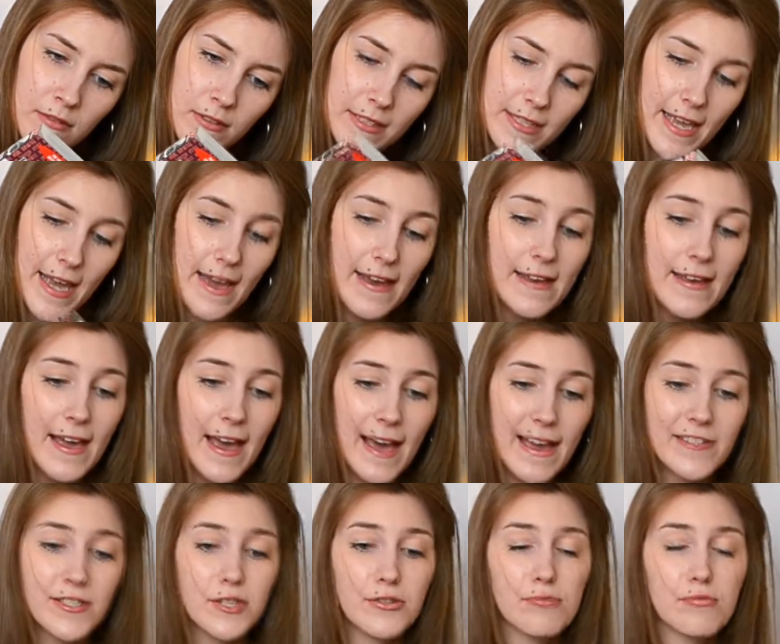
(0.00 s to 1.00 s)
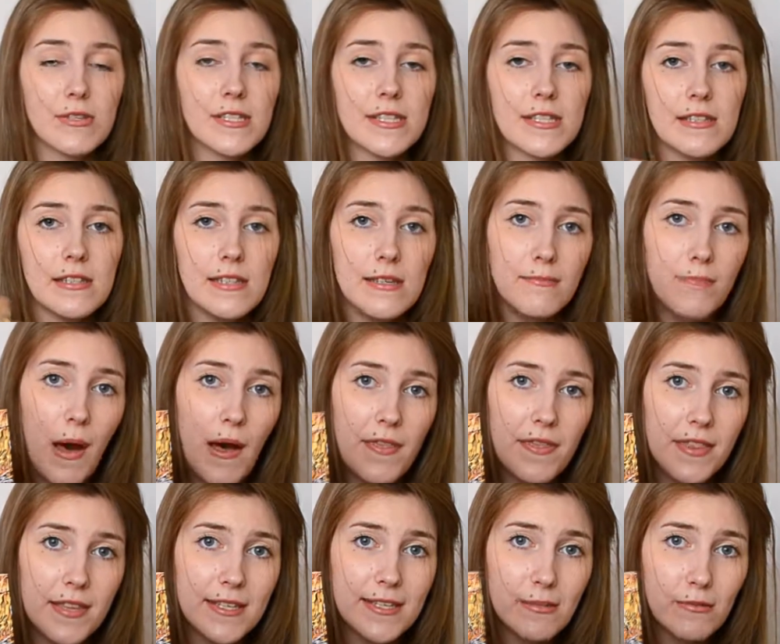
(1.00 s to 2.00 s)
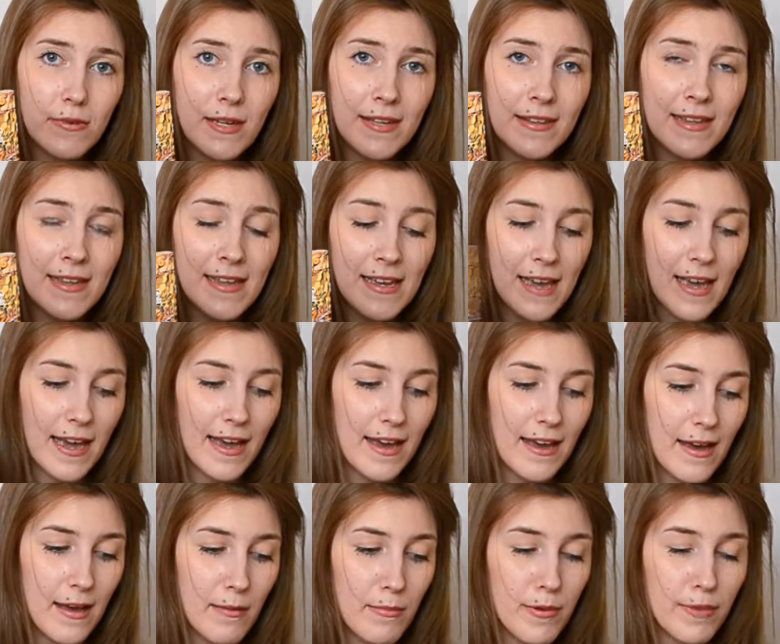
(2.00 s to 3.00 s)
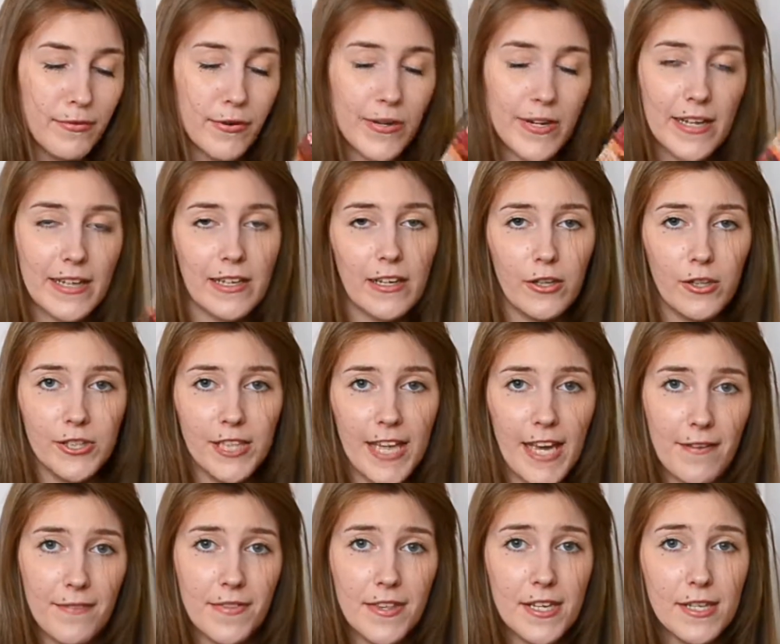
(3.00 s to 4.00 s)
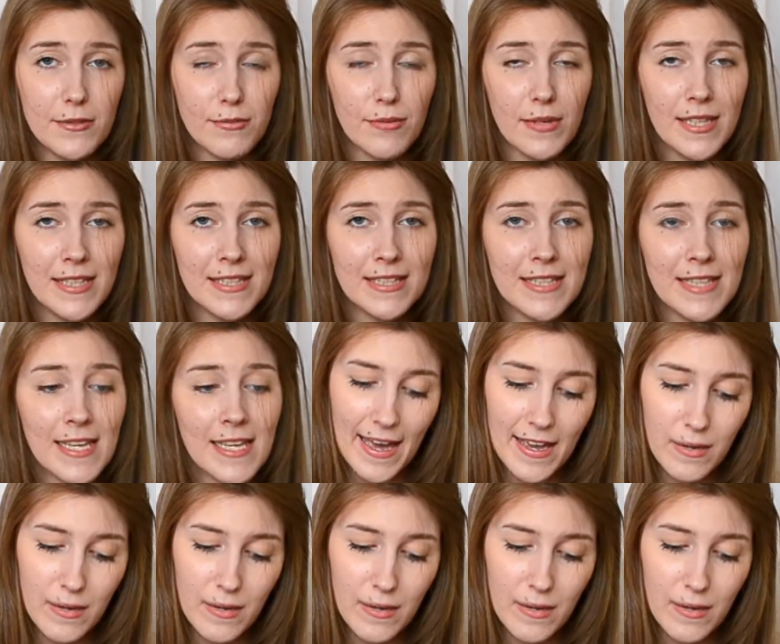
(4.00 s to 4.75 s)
Yeah, I just recently bought this one. Before that, I only have these ones.